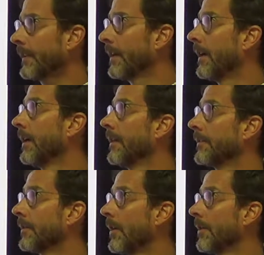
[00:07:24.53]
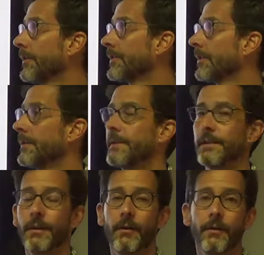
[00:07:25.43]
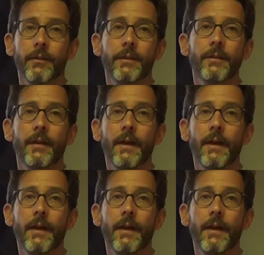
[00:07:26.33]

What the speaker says: to all the services and all the